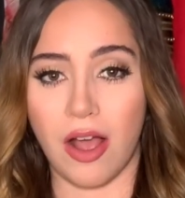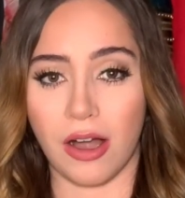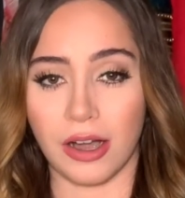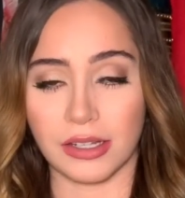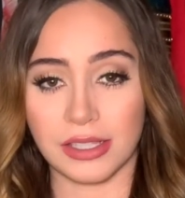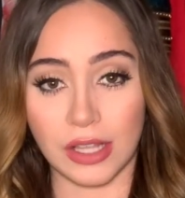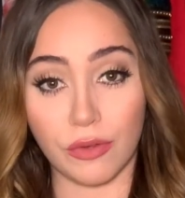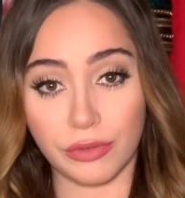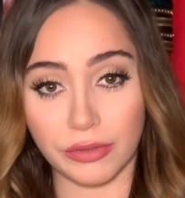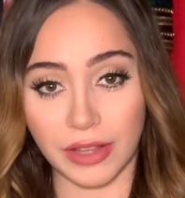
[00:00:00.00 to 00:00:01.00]
are
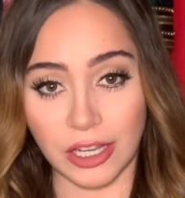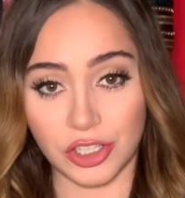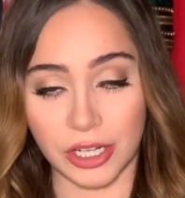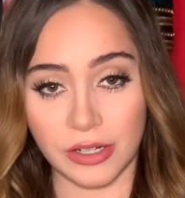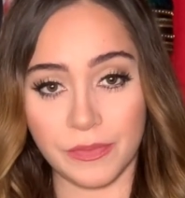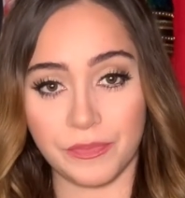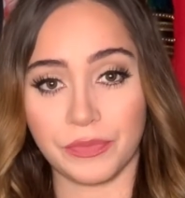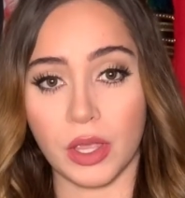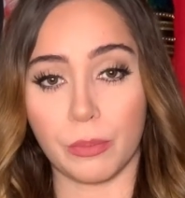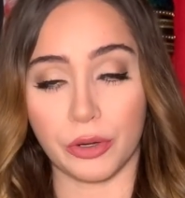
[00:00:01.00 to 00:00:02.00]
self-reflection,
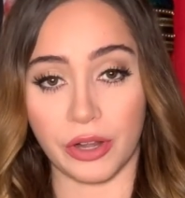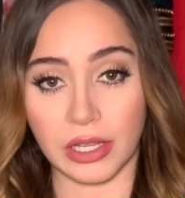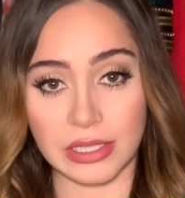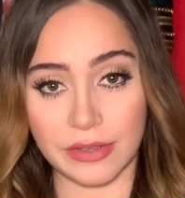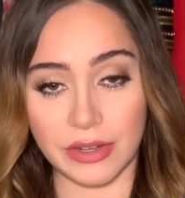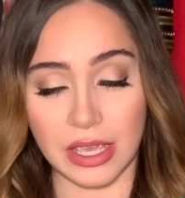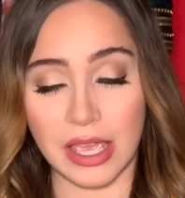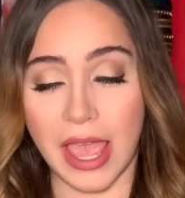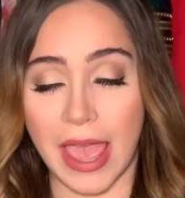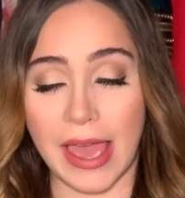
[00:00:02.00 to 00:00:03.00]

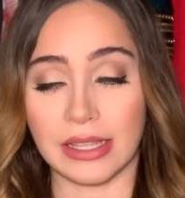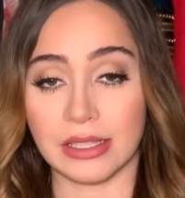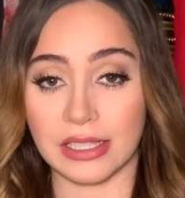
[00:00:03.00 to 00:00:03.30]
productivity, and